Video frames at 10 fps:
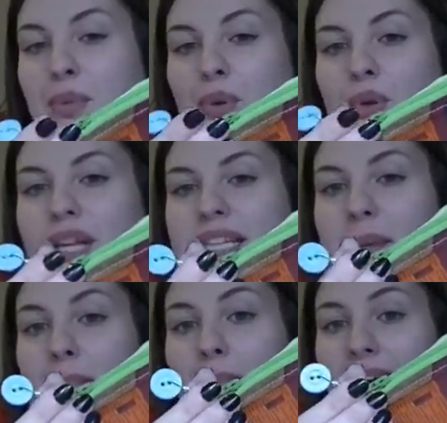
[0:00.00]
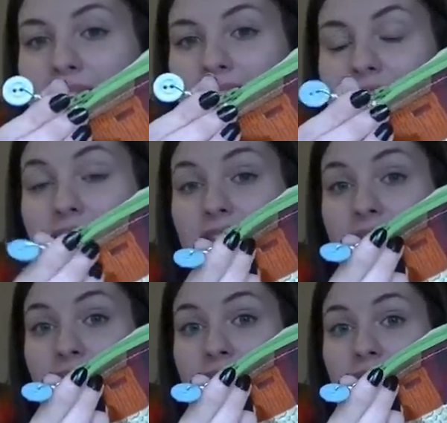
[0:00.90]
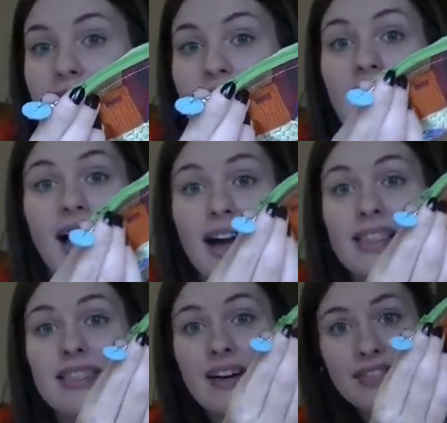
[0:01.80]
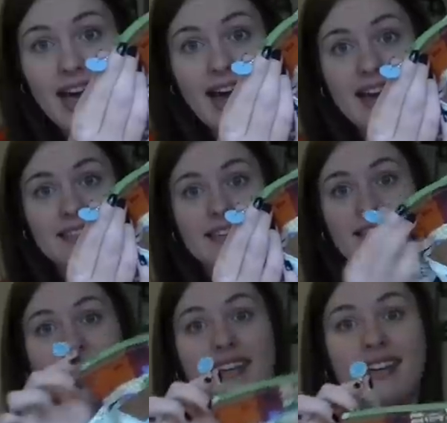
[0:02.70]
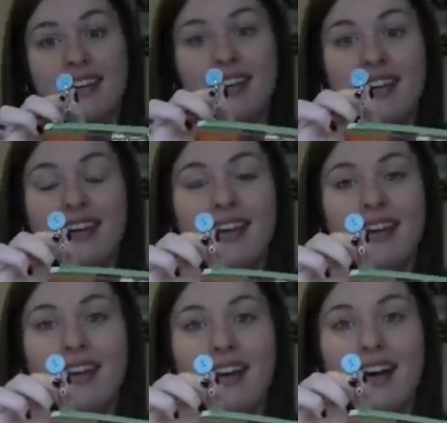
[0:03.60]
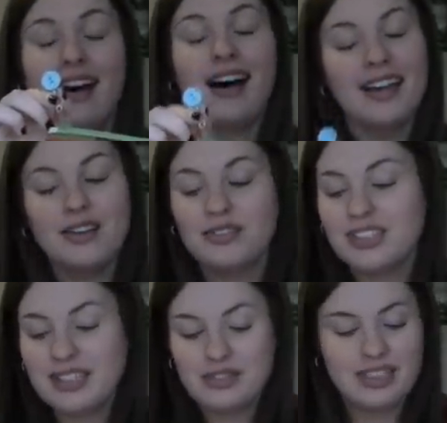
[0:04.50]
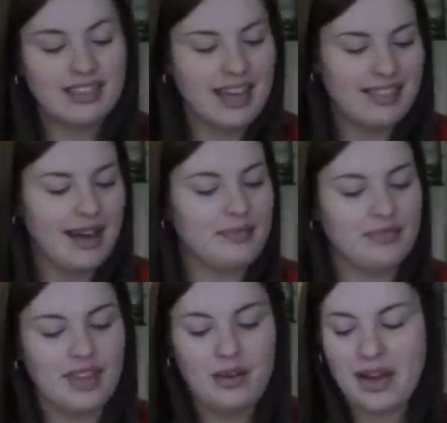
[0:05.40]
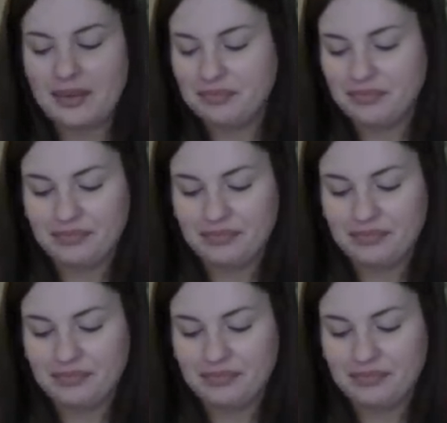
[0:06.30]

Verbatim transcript: pull is a button. I love that. I really, really like that. Okay.